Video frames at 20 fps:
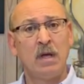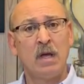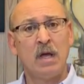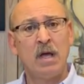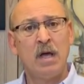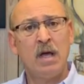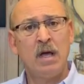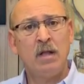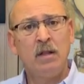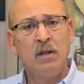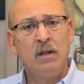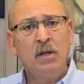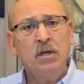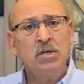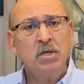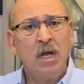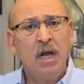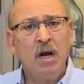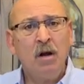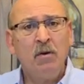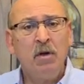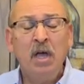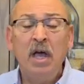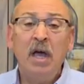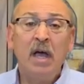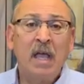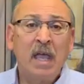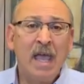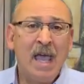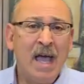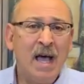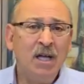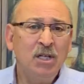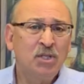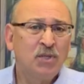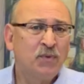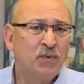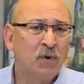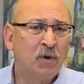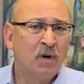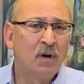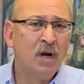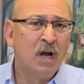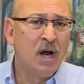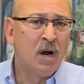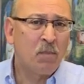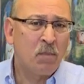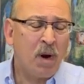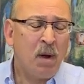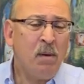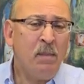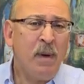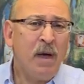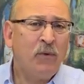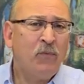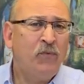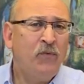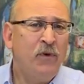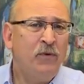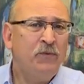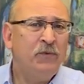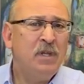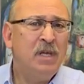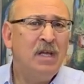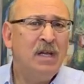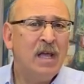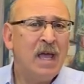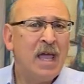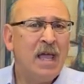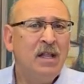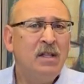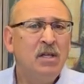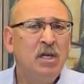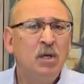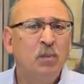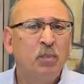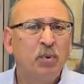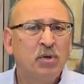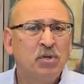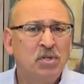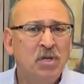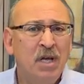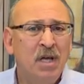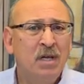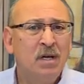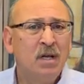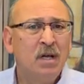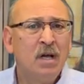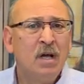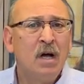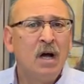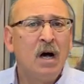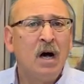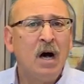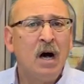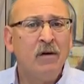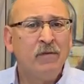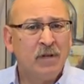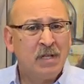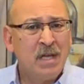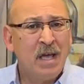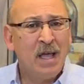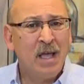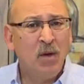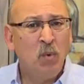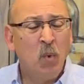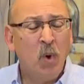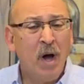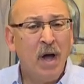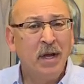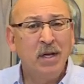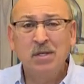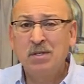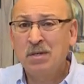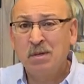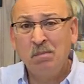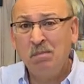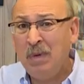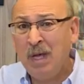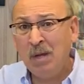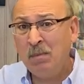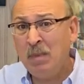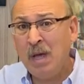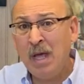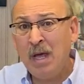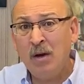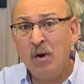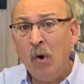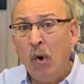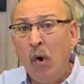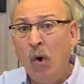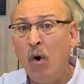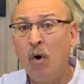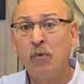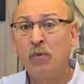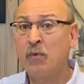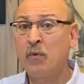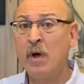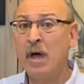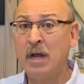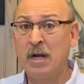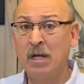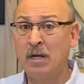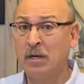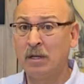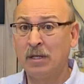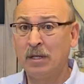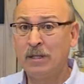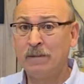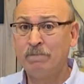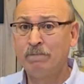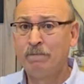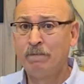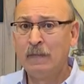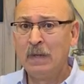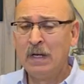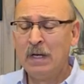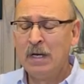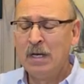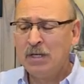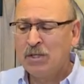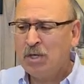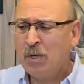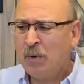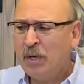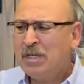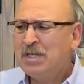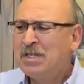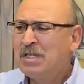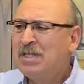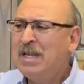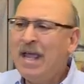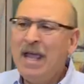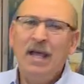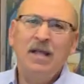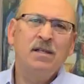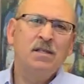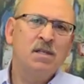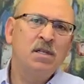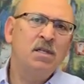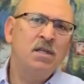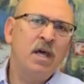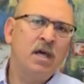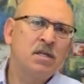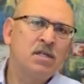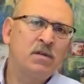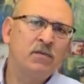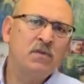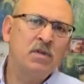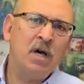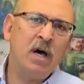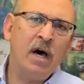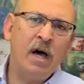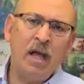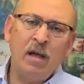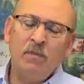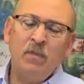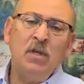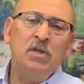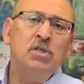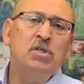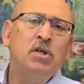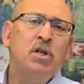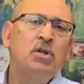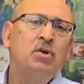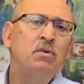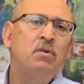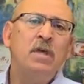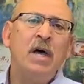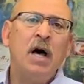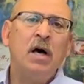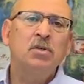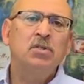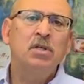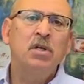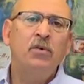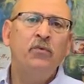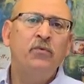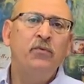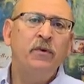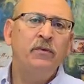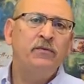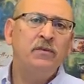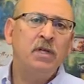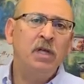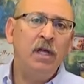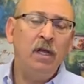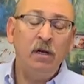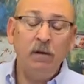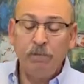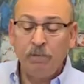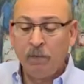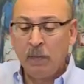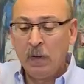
And this area accounts for probably about 15 to 18% of Italian wines being made all throughout Italy. So it stands the test of time. This is a 2015.